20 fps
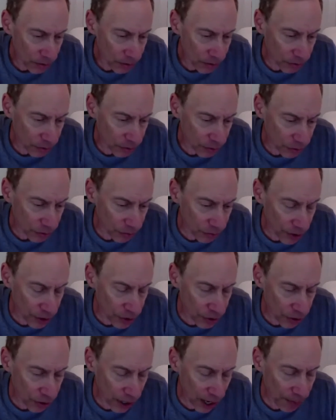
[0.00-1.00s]
so the
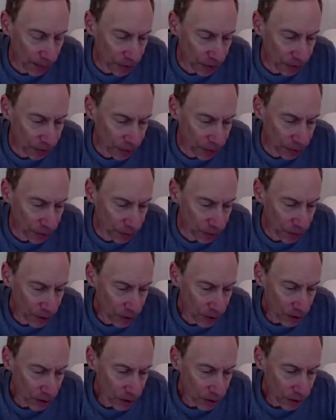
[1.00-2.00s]
venture capital firm
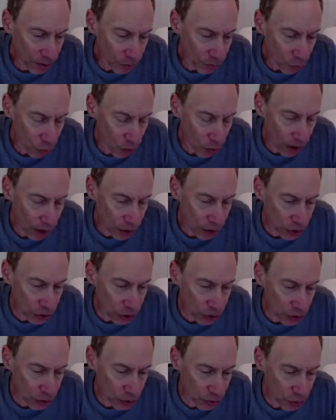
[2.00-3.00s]
wants
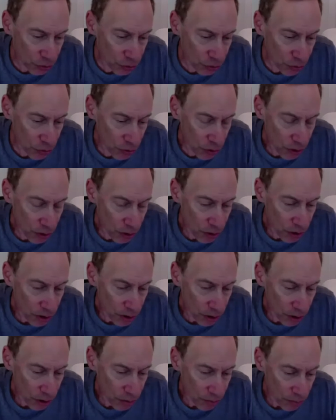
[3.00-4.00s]
to
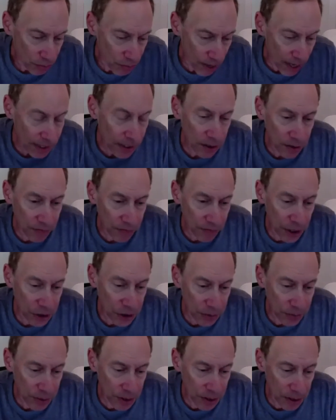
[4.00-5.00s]
make an
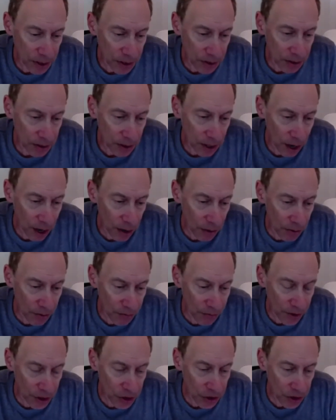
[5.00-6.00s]
investment in our
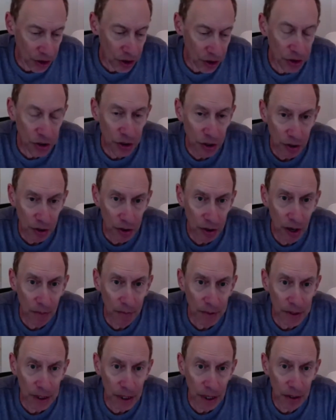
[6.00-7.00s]
invention and start a
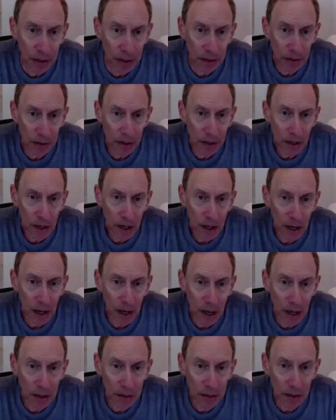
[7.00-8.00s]
company on
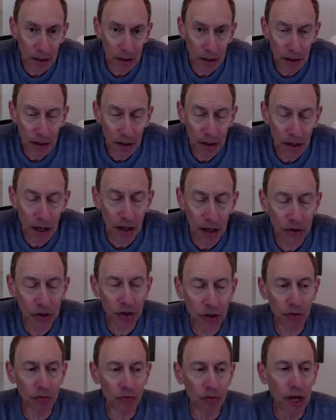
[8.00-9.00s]
it, and
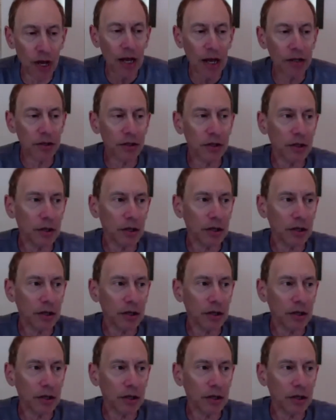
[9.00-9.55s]
so that's